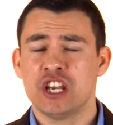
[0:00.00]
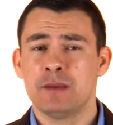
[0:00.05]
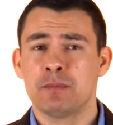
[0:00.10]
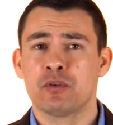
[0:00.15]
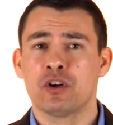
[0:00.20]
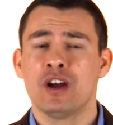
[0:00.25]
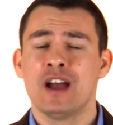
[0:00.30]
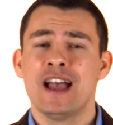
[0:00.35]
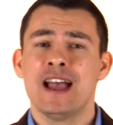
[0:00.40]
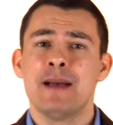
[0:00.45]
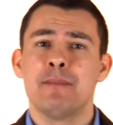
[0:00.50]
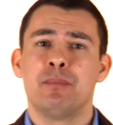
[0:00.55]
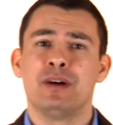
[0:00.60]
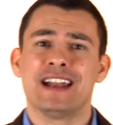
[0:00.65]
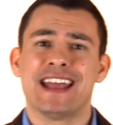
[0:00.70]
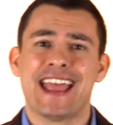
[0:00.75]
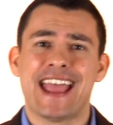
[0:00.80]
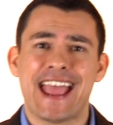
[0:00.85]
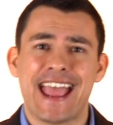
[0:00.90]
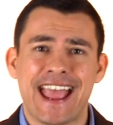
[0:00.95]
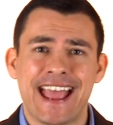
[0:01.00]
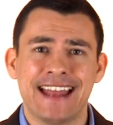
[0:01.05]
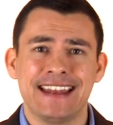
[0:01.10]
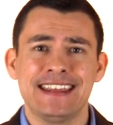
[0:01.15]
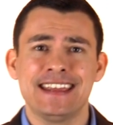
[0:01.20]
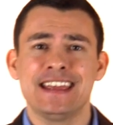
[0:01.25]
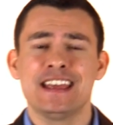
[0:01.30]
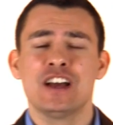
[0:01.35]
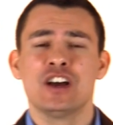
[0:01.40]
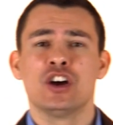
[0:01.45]
cheaper, but
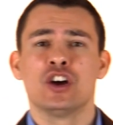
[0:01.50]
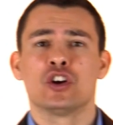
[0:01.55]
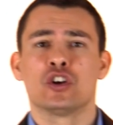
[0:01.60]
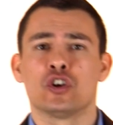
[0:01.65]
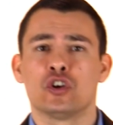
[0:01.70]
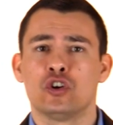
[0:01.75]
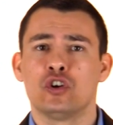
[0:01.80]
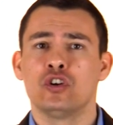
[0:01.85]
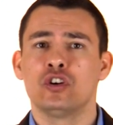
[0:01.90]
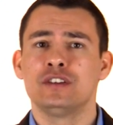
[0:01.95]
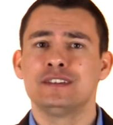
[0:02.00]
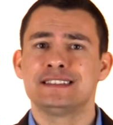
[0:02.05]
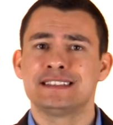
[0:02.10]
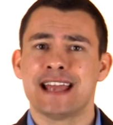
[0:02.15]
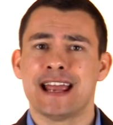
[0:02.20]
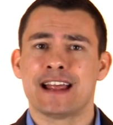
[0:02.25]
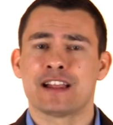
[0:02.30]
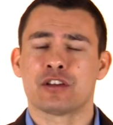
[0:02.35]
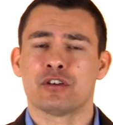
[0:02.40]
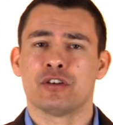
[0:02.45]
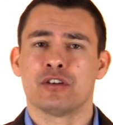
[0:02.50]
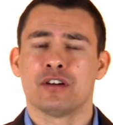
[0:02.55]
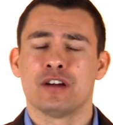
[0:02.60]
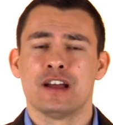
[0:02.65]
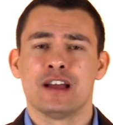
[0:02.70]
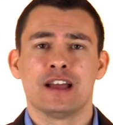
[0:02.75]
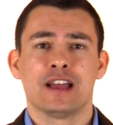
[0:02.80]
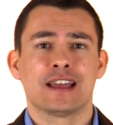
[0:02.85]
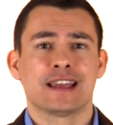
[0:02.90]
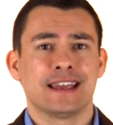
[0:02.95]
any good tailor
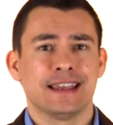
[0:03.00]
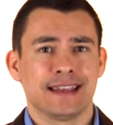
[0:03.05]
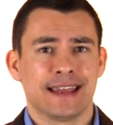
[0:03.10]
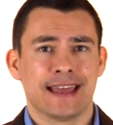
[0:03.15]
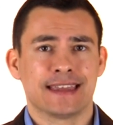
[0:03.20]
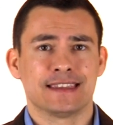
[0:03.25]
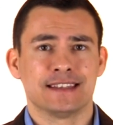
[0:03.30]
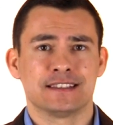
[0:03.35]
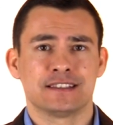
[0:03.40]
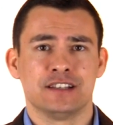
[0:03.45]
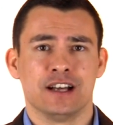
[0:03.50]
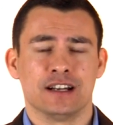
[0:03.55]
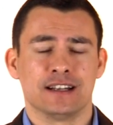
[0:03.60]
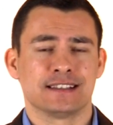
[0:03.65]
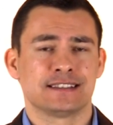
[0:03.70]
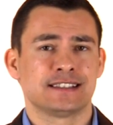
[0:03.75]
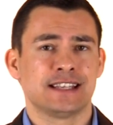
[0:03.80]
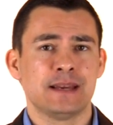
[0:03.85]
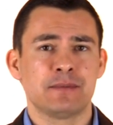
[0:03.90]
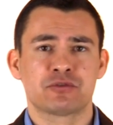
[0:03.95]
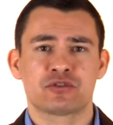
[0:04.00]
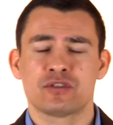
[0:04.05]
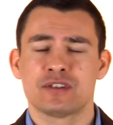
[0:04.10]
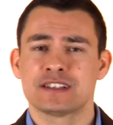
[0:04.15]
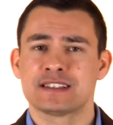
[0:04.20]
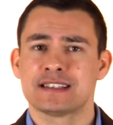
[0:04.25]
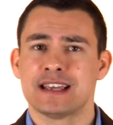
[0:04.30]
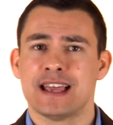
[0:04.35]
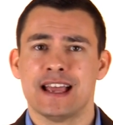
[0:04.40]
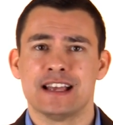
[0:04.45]
can get this done. A
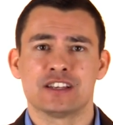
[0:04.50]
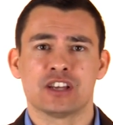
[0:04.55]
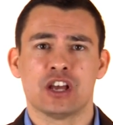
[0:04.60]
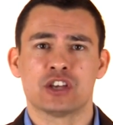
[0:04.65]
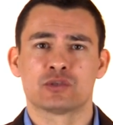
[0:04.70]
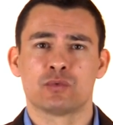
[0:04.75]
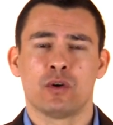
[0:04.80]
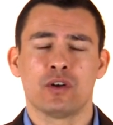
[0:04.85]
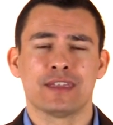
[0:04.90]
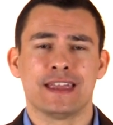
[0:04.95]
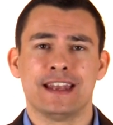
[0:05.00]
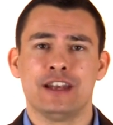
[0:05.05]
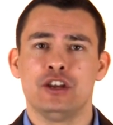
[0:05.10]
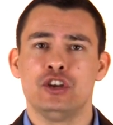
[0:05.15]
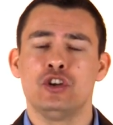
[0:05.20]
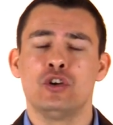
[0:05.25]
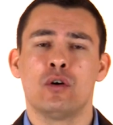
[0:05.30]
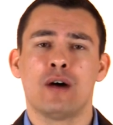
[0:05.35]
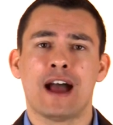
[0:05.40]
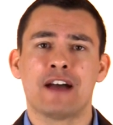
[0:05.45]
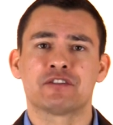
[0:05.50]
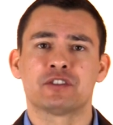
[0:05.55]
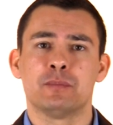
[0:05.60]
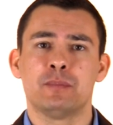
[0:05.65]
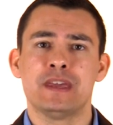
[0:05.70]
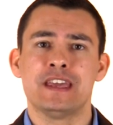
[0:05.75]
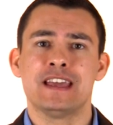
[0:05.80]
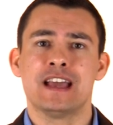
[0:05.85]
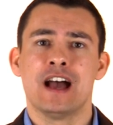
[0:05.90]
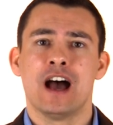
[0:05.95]
seamstress as, as well. They, you don't have to
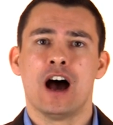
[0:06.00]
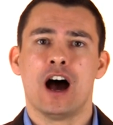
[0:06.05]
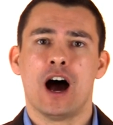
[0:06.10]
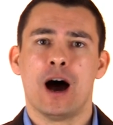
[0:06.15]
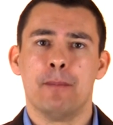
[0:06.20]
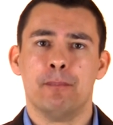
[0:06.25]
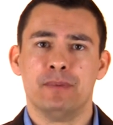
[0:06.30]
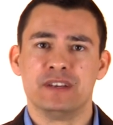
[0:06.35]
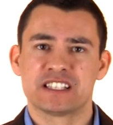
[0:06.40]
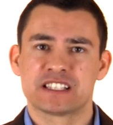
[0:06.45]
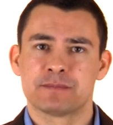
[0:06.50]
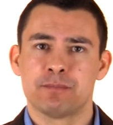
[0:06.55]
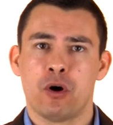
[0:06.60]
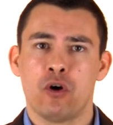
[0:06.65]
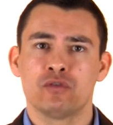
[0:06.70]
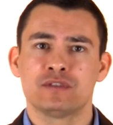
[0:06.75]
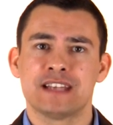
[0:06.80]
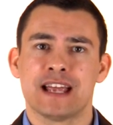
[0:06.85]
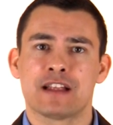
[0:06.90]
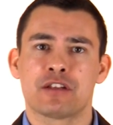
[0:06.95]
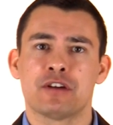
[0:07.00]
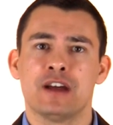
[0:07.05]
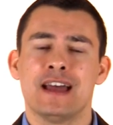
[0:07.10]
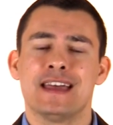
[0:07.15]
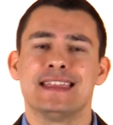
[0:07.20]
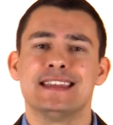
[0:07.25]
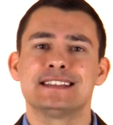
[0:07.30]
be a bespoke tailor.